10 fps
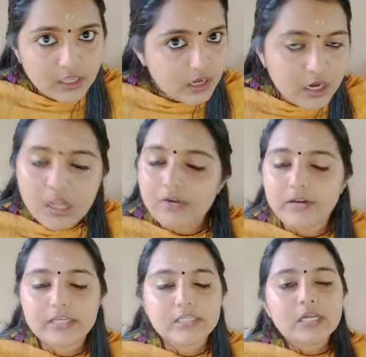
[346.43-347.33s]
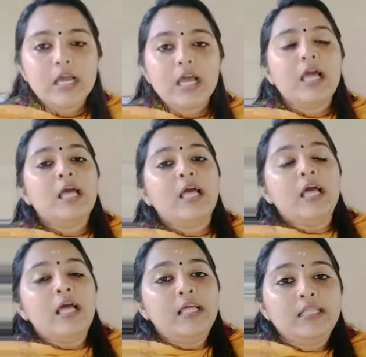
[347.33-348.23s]
Alright.
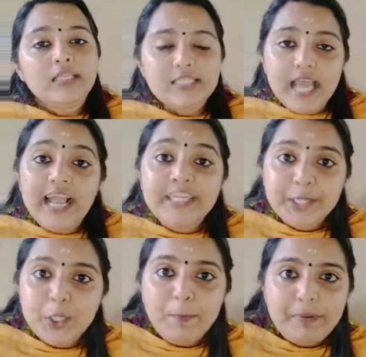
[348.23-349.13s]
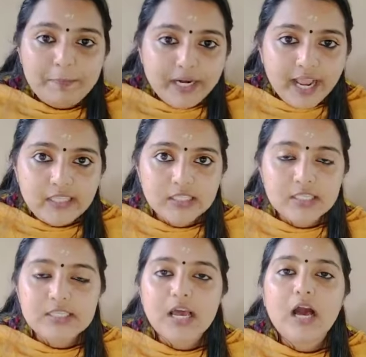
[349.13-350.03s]
This enteropeptidases is,